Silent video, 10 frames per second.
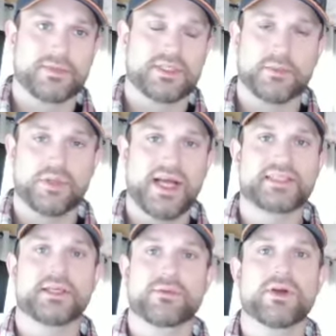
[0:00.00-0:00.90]
it's a
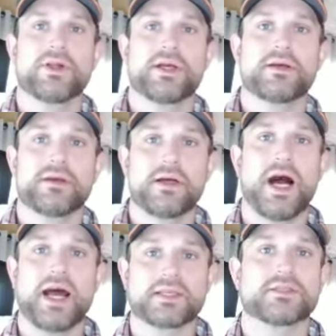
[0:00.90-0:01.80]
blessing, really,
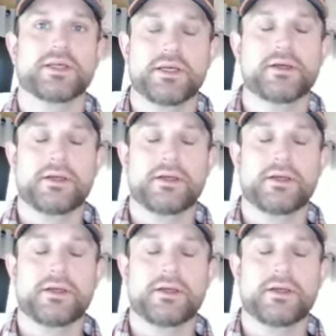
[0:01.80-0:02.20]
honestly.